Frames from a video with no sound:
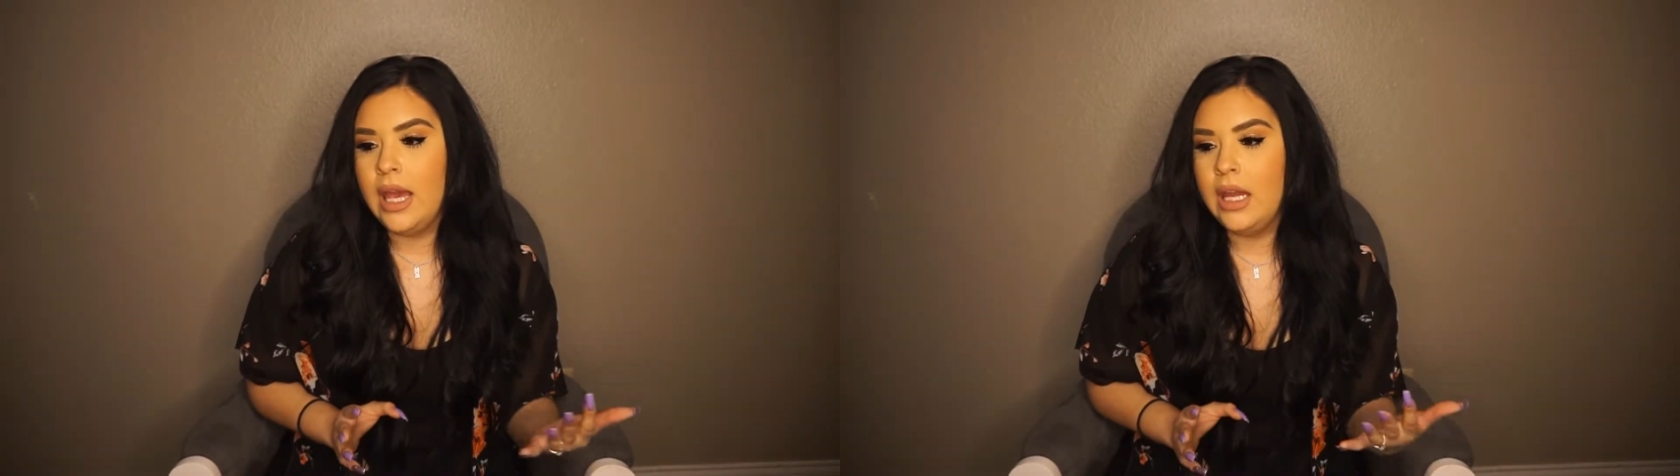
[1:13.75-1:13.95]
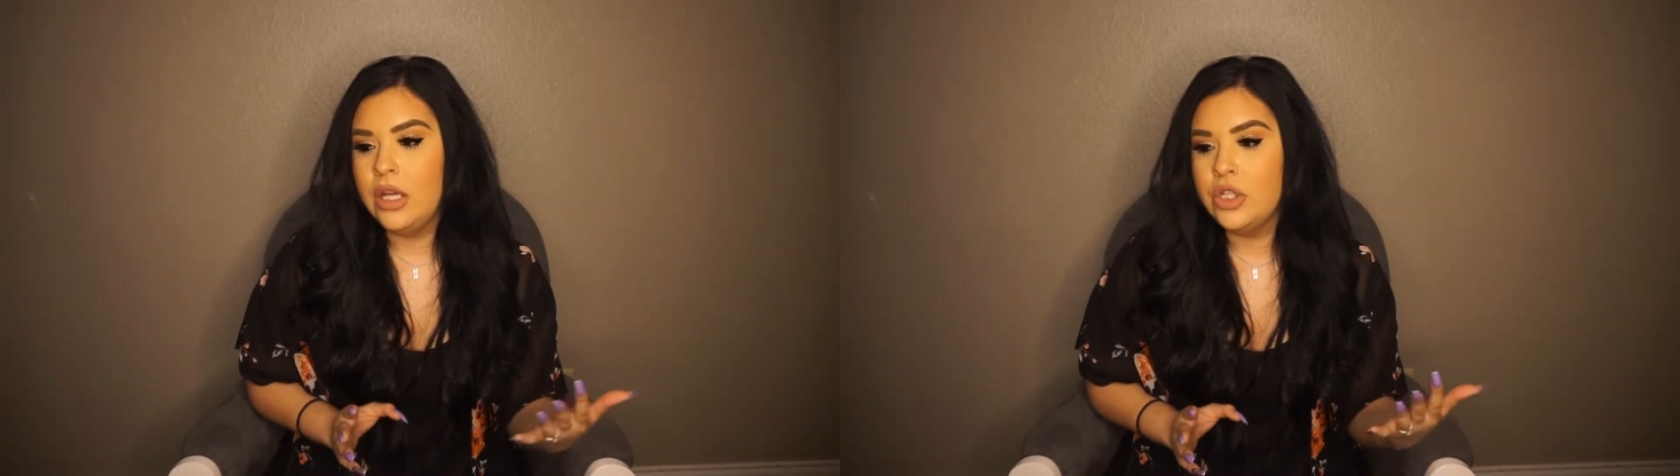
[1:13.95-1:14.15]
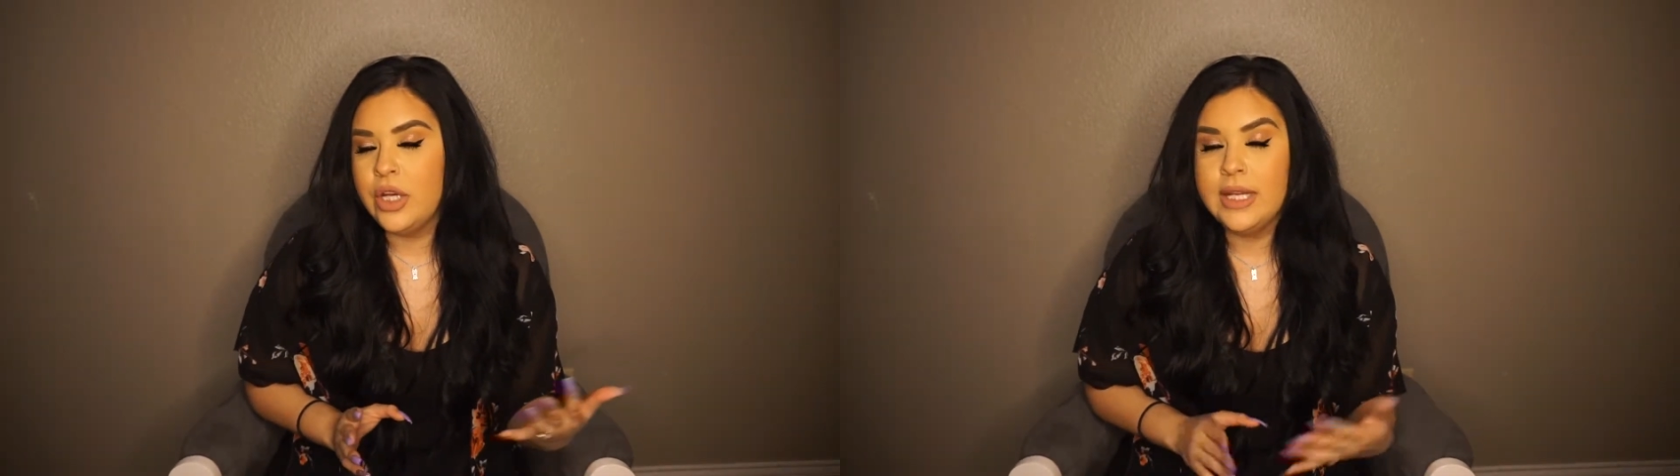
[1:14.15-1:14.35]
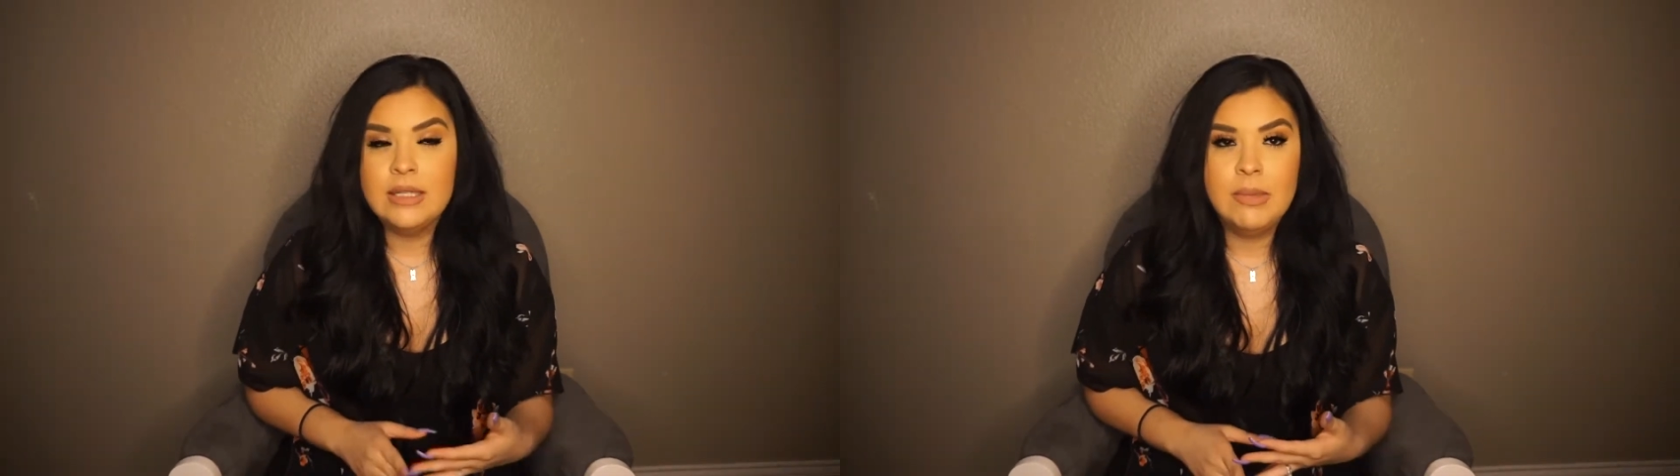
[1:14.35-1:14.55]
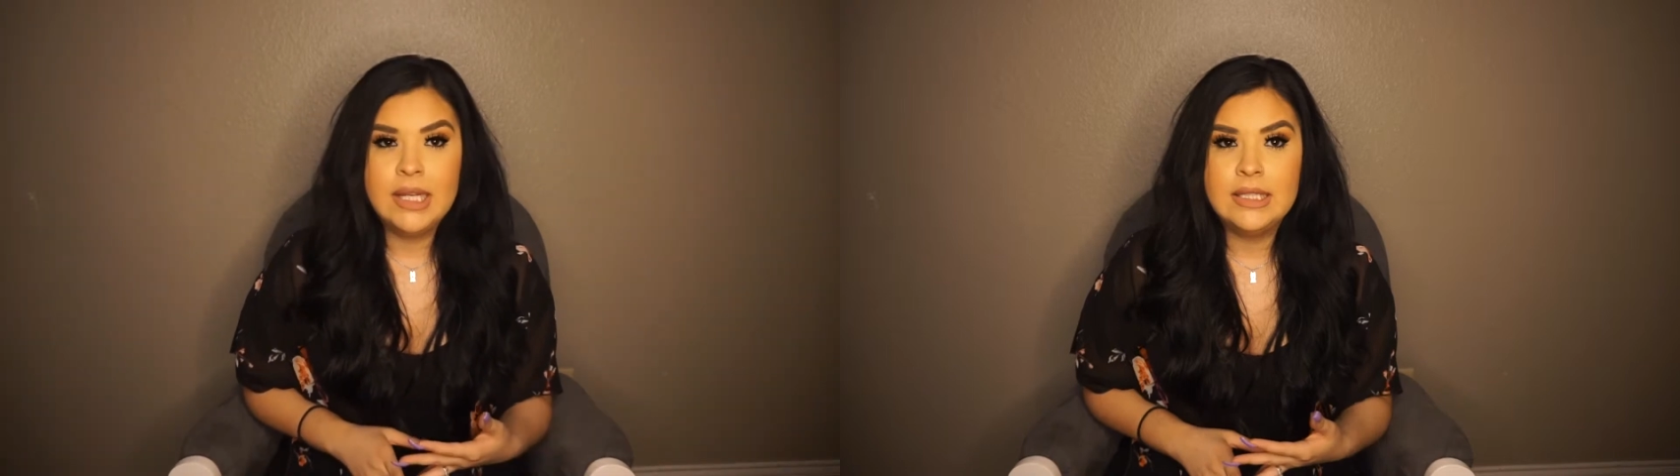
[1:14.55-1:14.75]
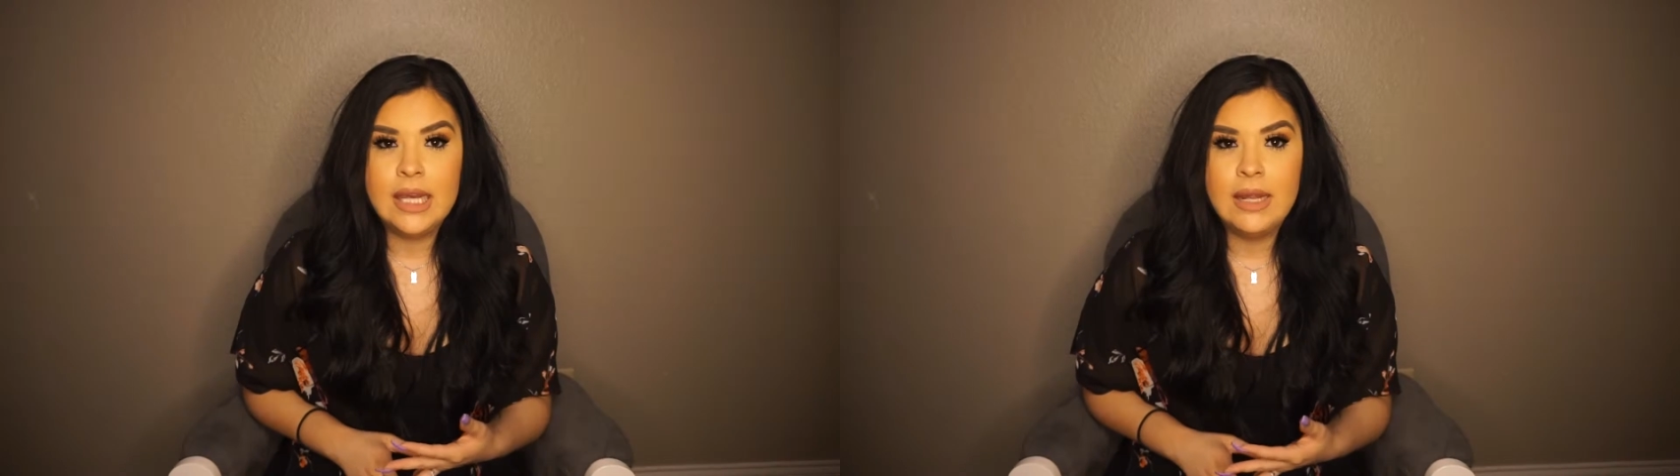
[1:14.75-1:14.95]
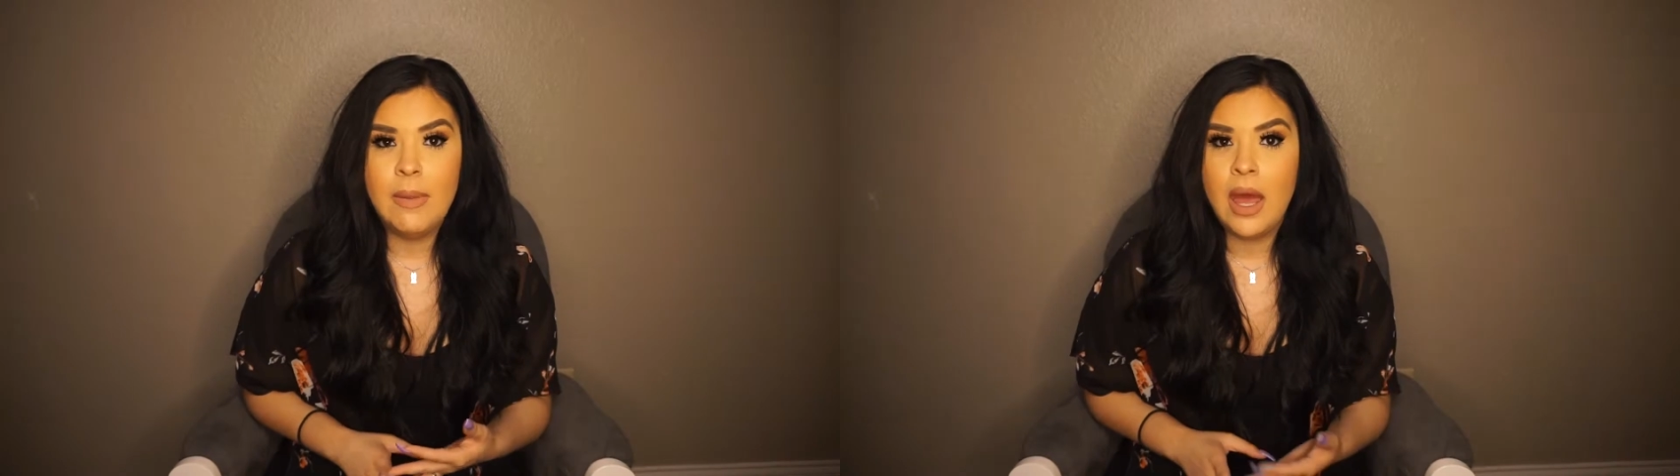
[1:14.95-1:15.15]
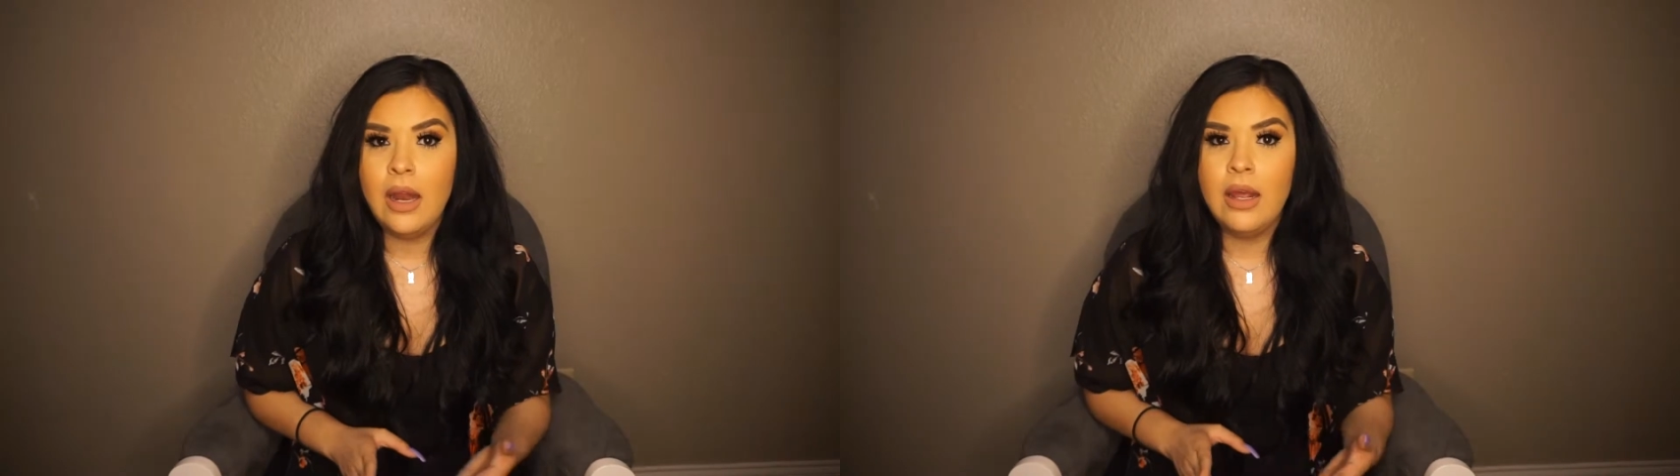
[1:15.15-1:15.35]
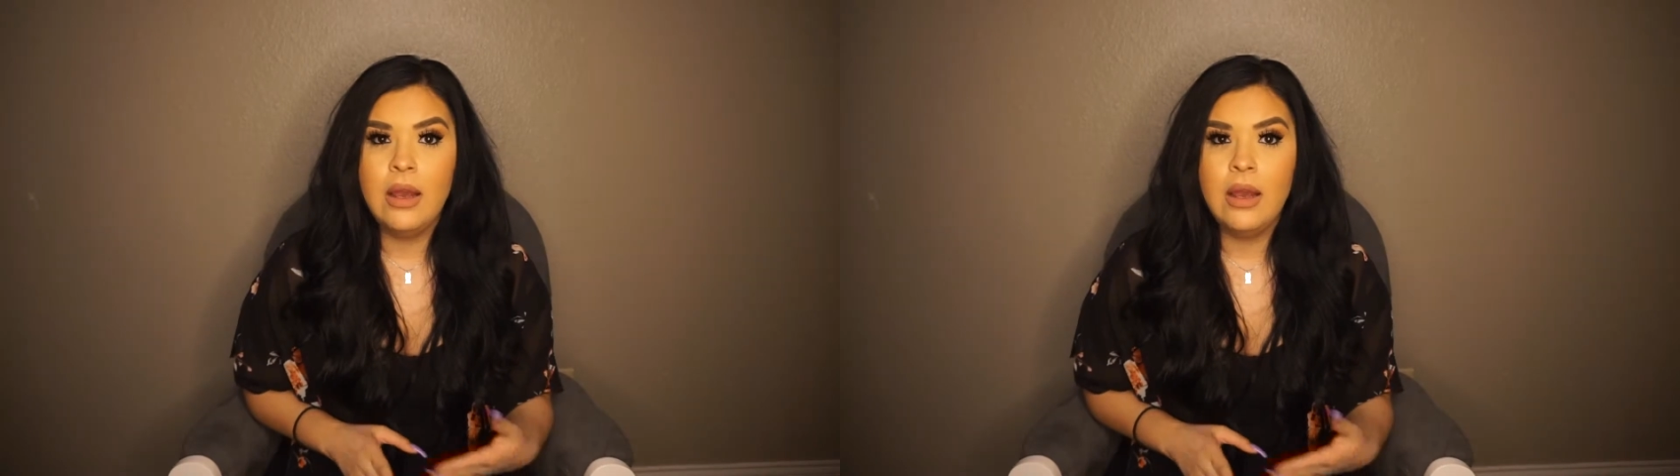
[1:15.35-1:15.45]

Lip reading: kind of tried to maintain that